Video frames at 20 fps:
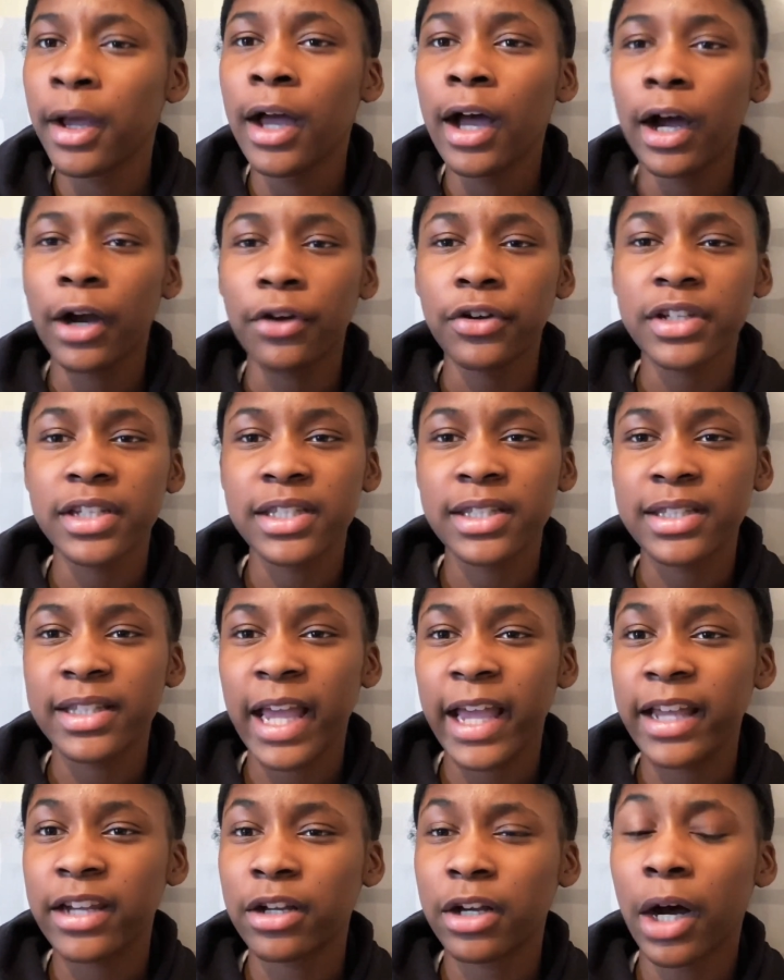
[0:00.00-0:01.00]
I got to
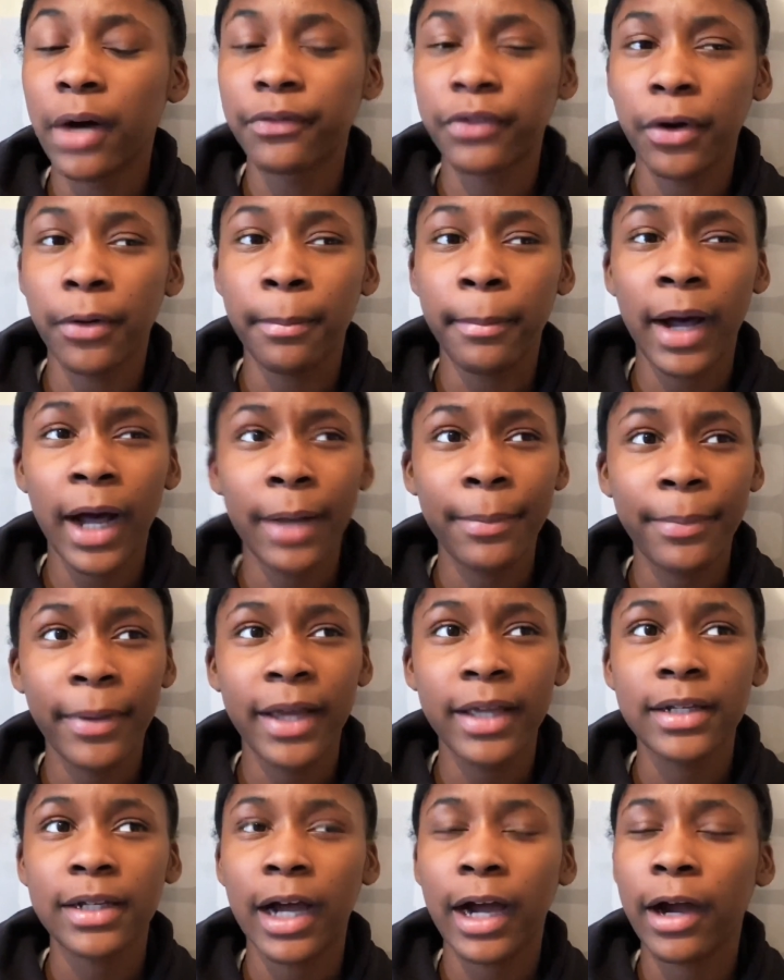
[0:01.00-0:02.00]
stay in the comfort of my
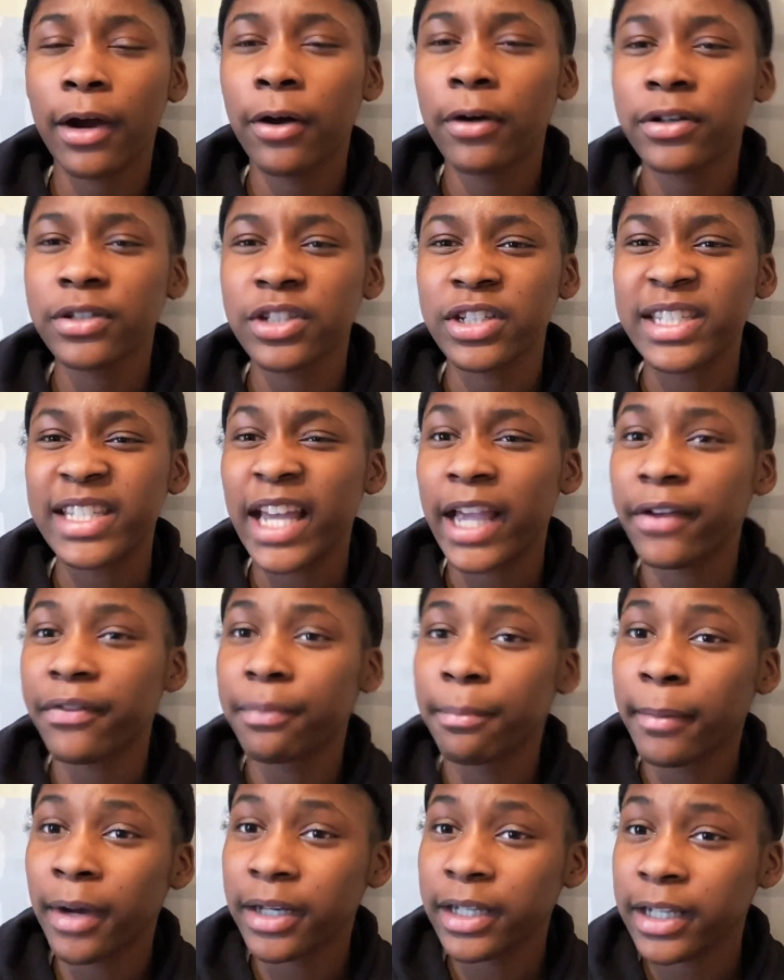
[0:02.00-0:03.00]
bed, I got to save
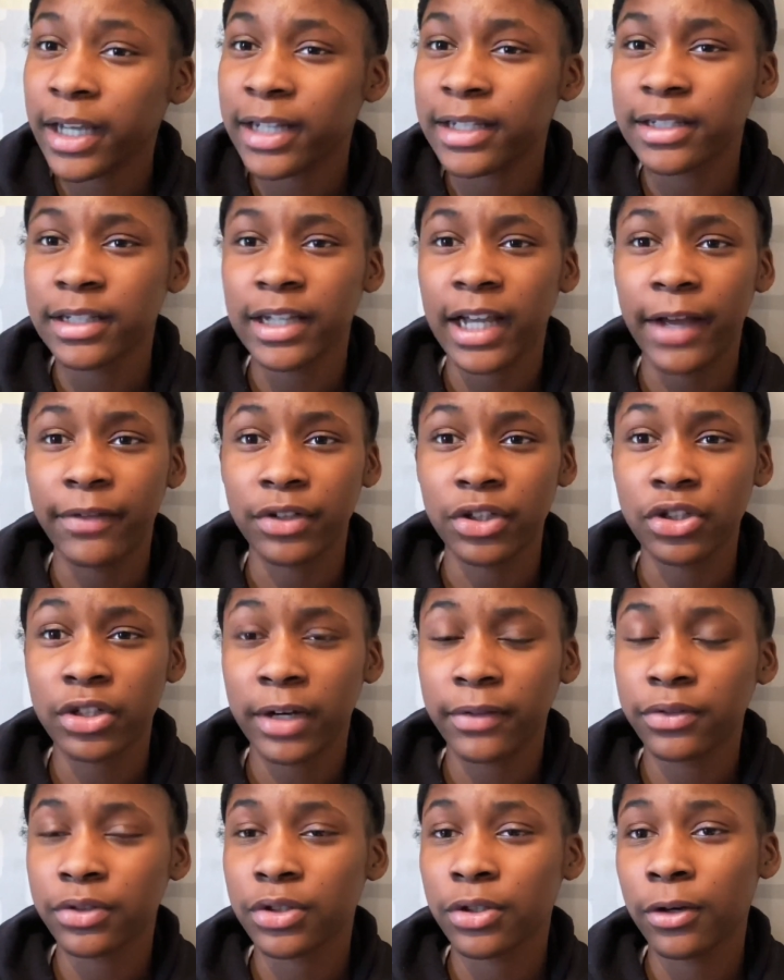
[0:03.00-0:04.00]
money, I didn't have to
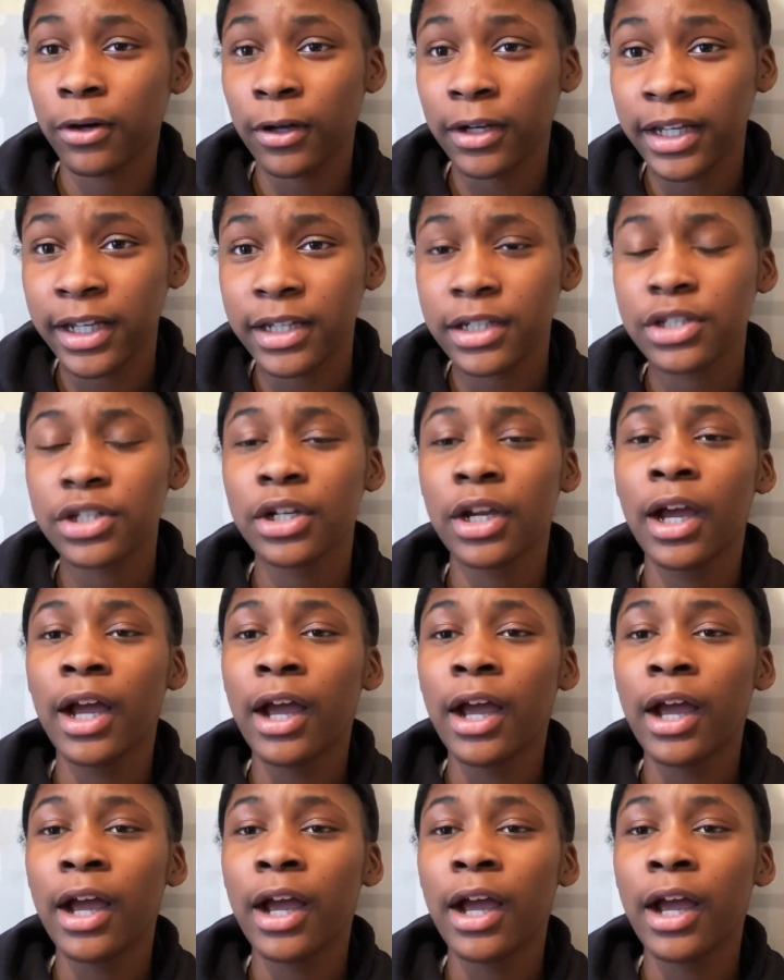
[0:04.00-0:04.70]
travel to college,